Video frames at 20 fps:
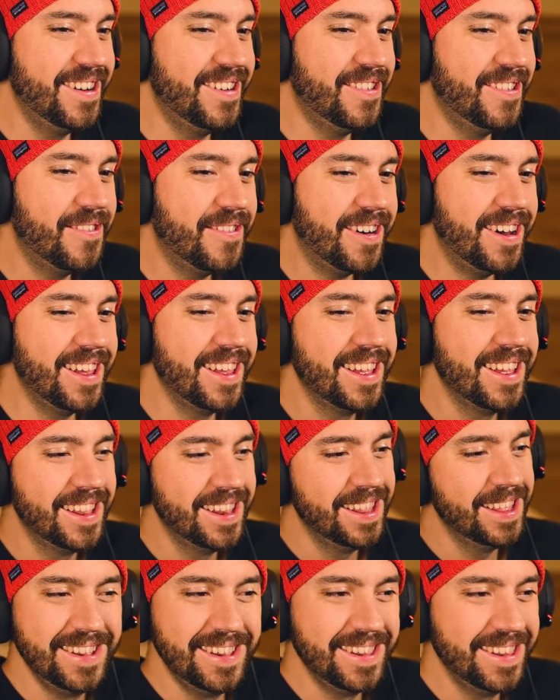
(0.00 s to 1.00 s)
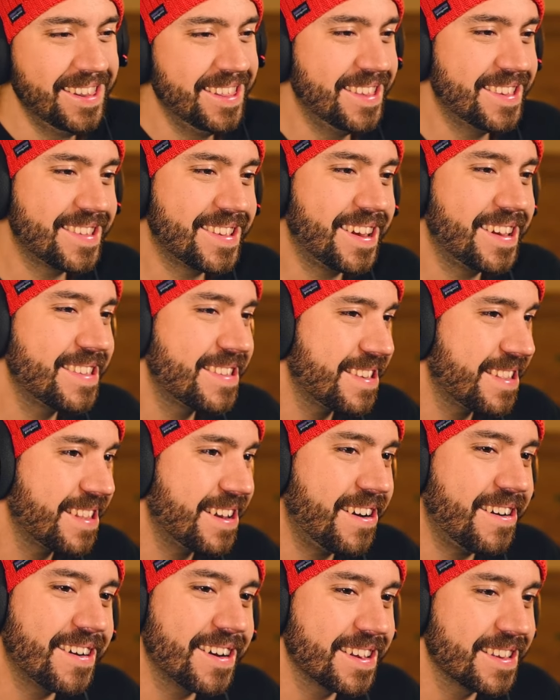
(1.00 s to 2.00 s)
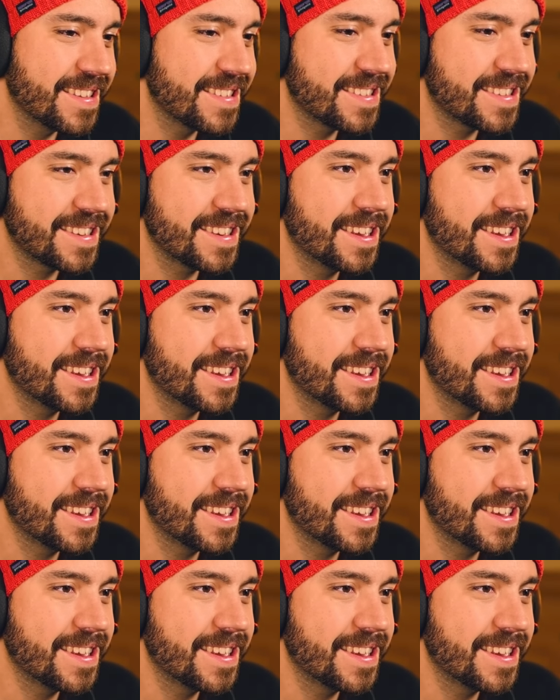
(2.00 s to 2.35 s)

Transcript: What? This guy's hilarious.